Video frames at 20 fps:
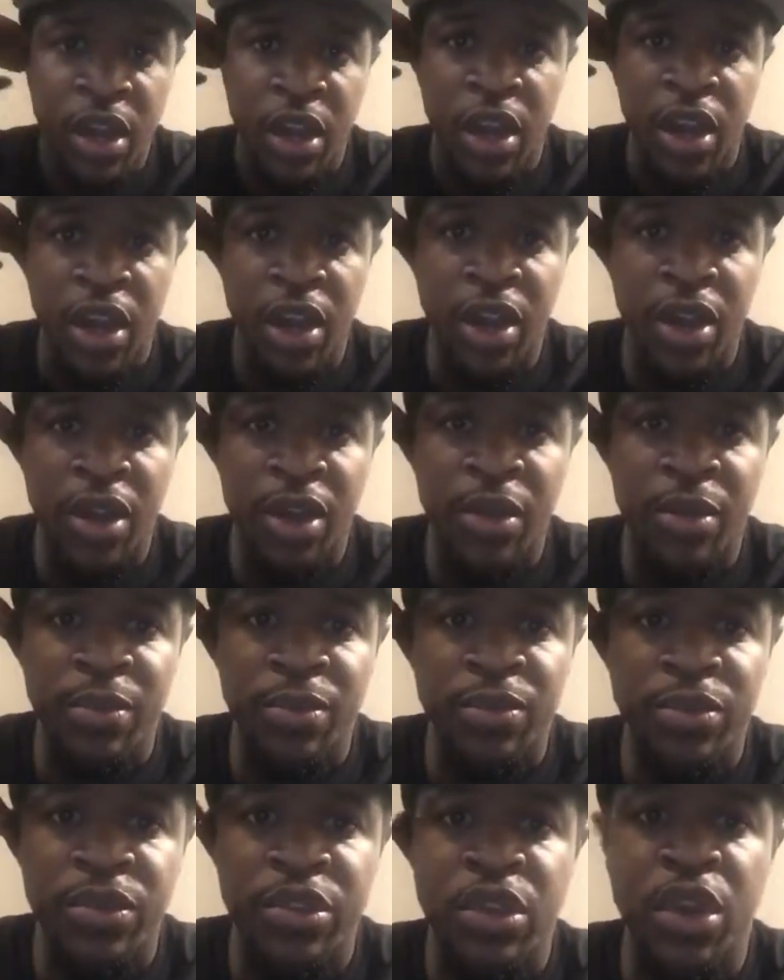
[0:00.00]

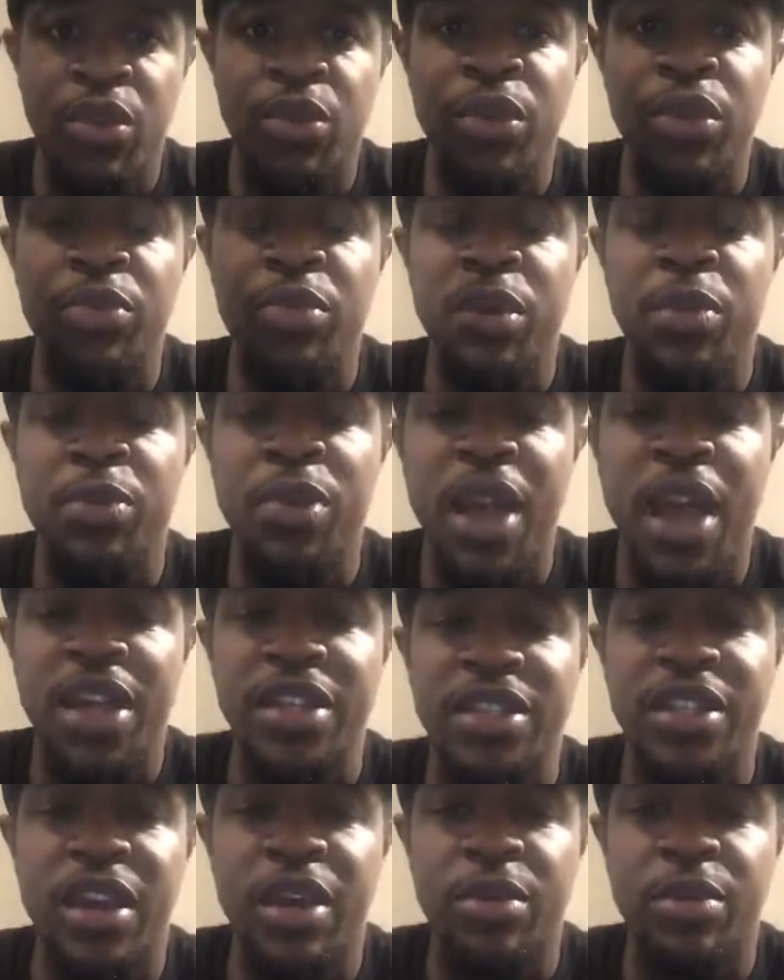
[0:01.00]
So we've been
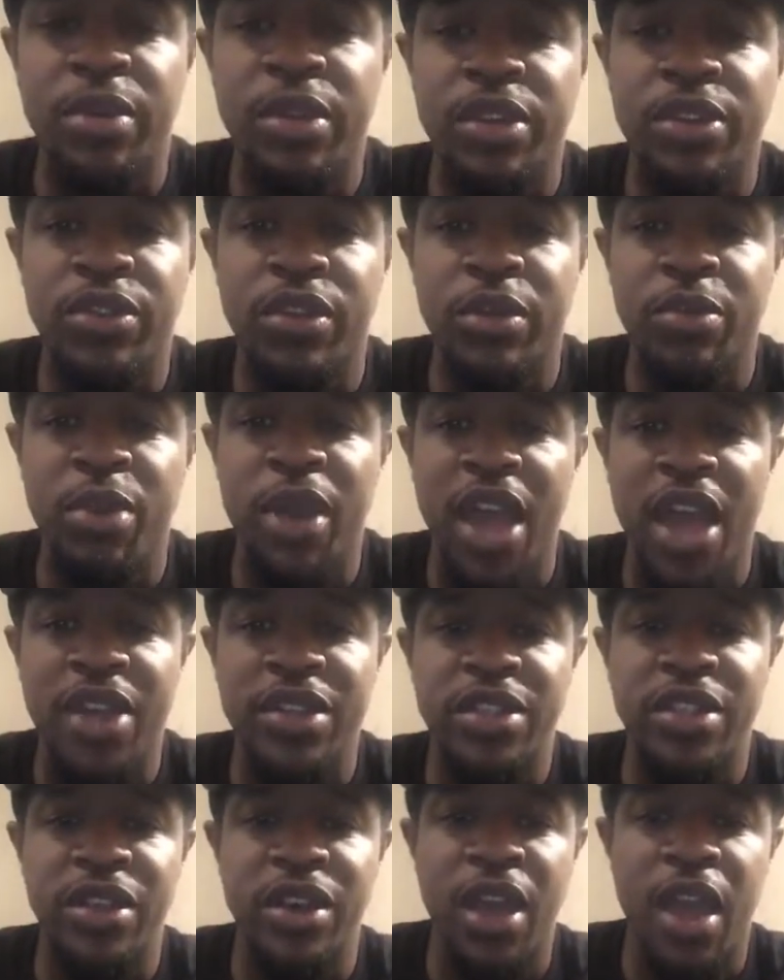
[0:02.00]
passing out books for the
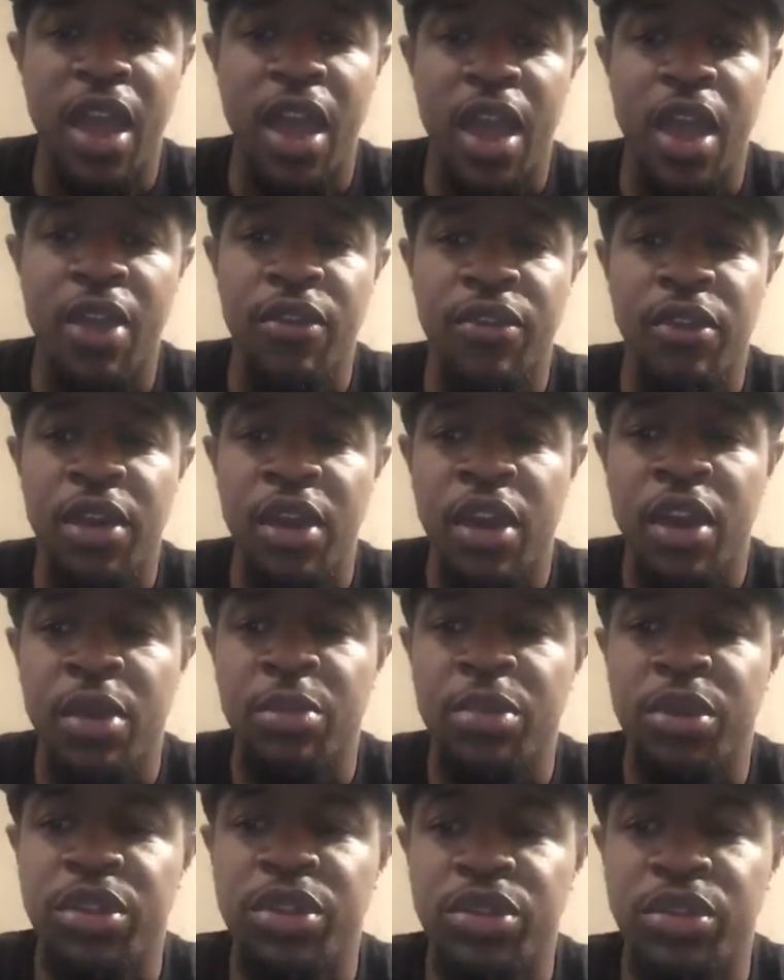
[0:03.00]
past year and a half,
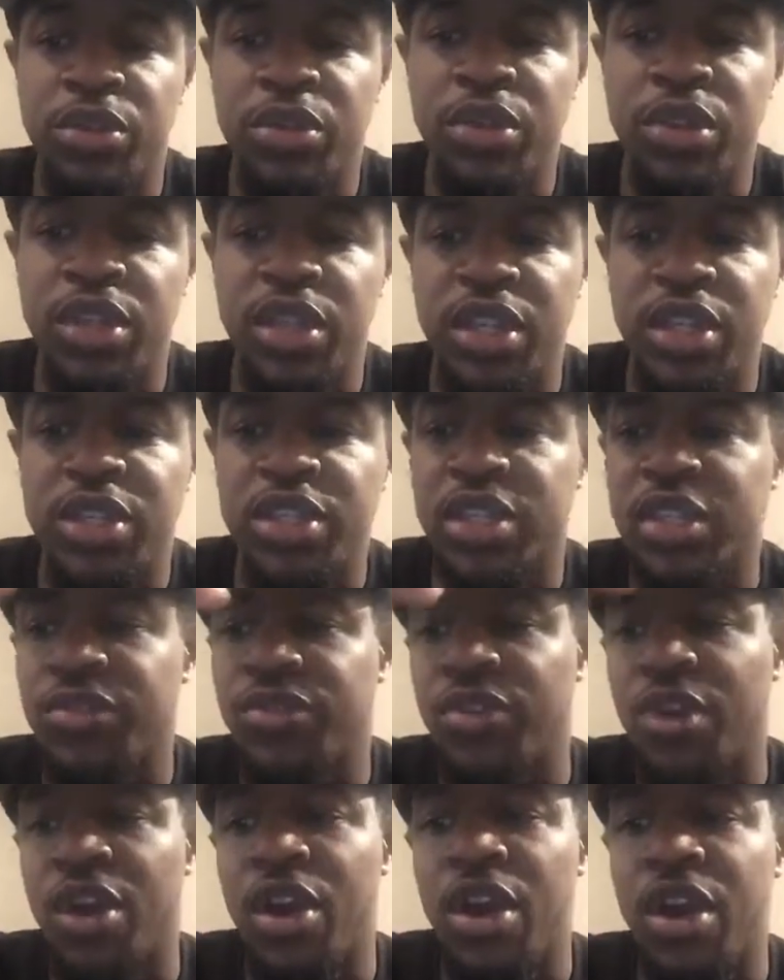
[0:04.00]
but doing this as
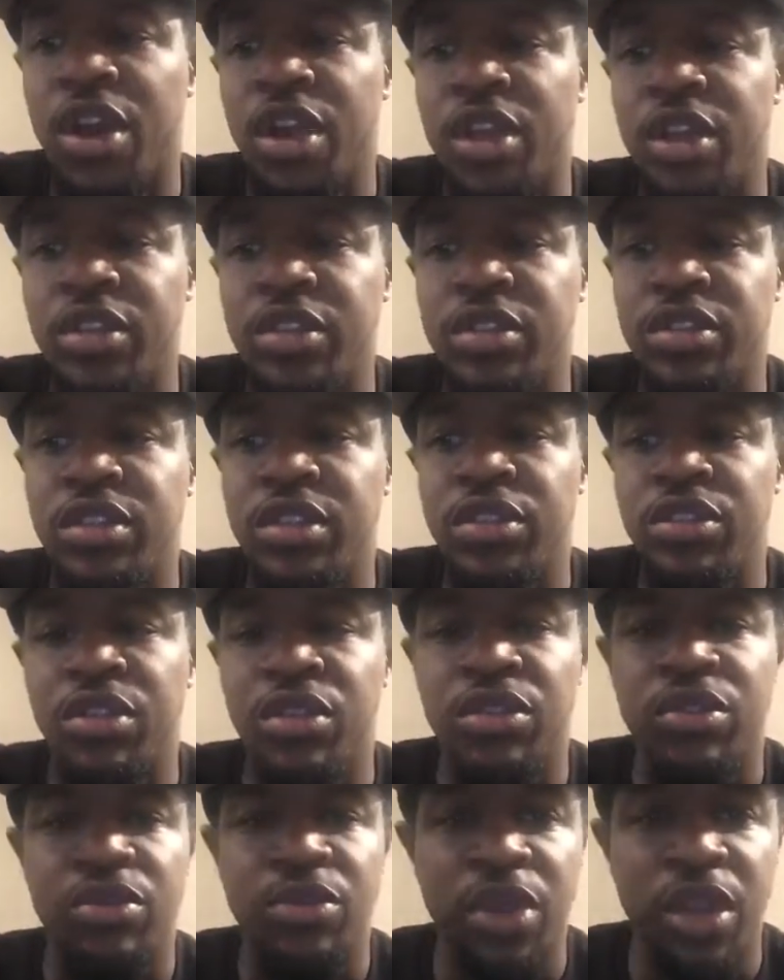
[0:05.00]
far as, the
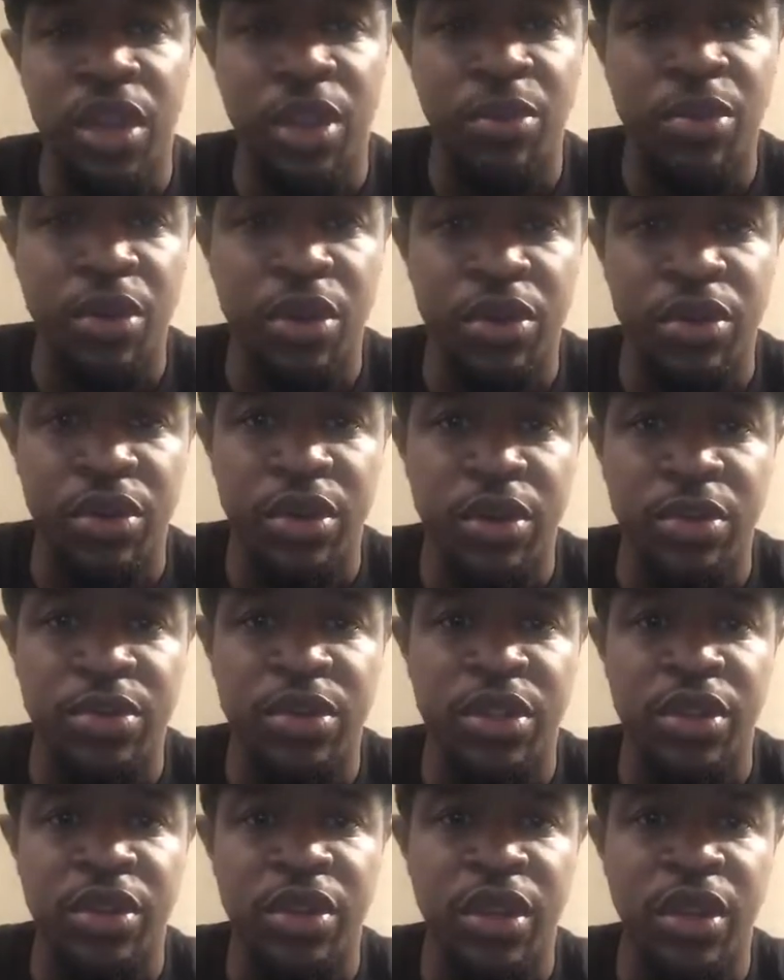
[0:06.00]
reading programs
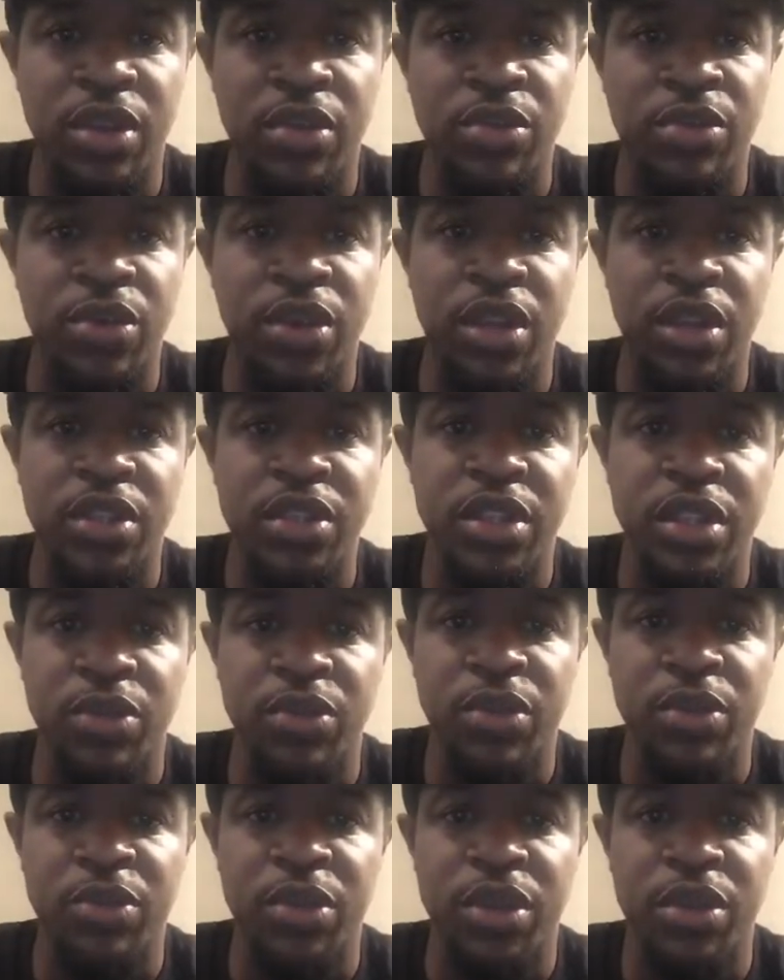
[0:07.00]
and the readings that
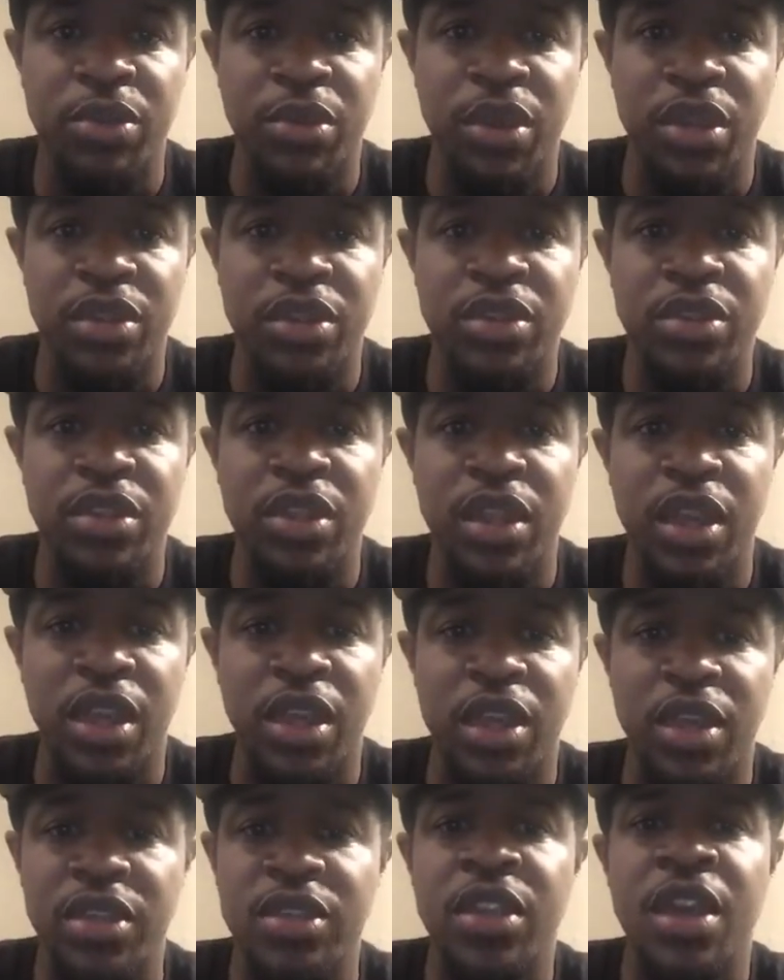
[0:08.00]
we've been doing as
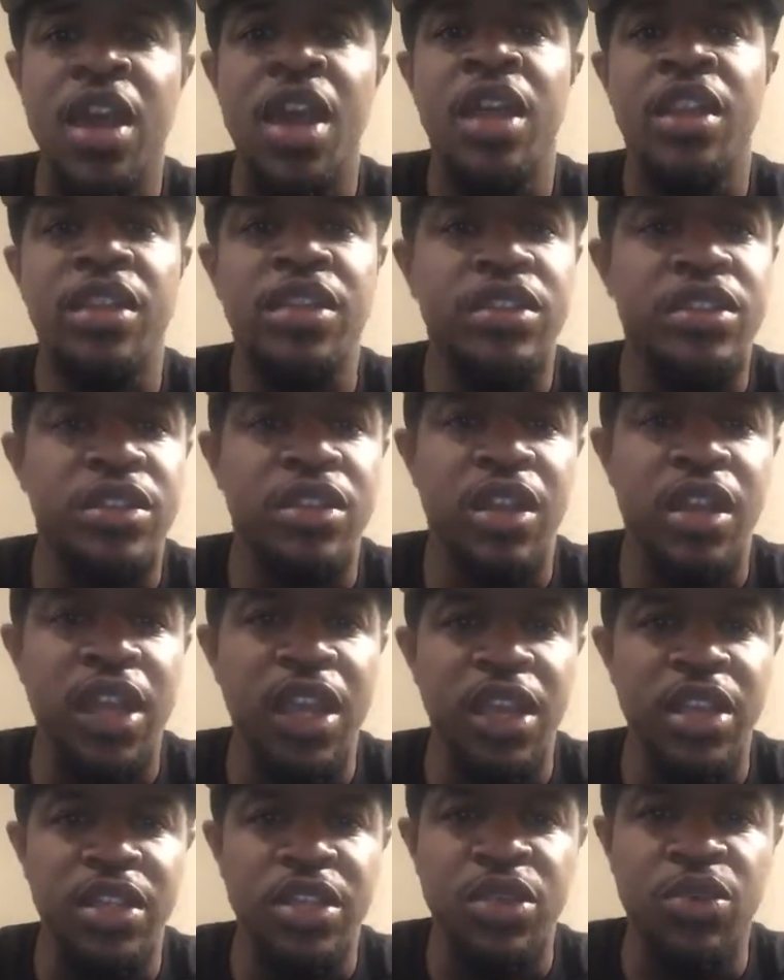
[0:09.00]
kids, this is an
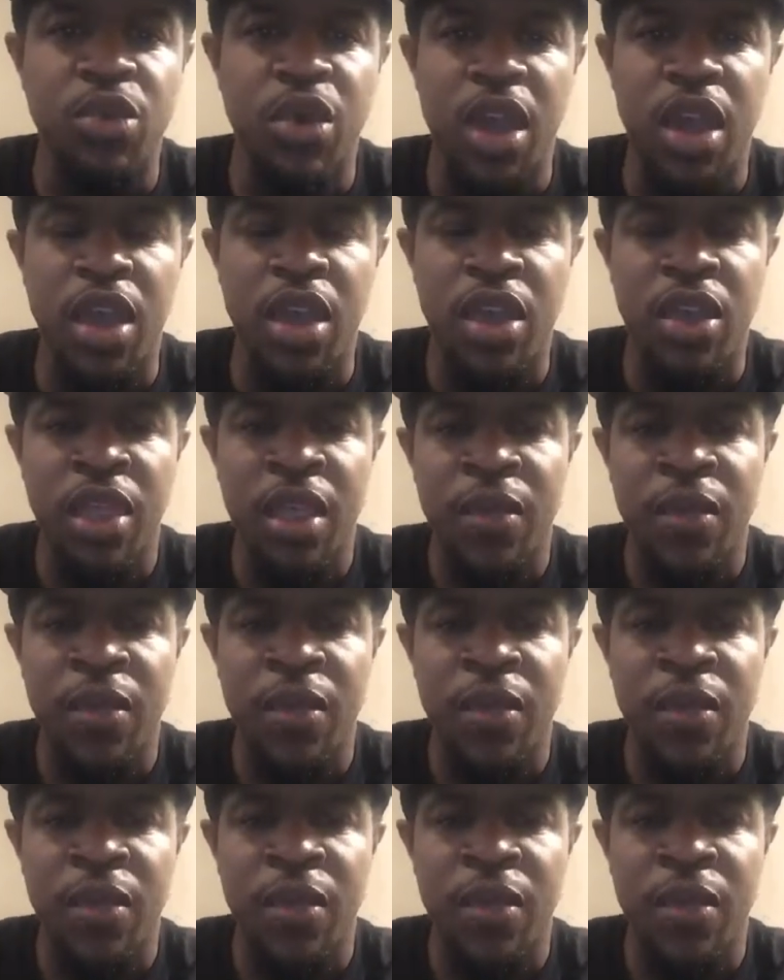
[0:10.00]
easy way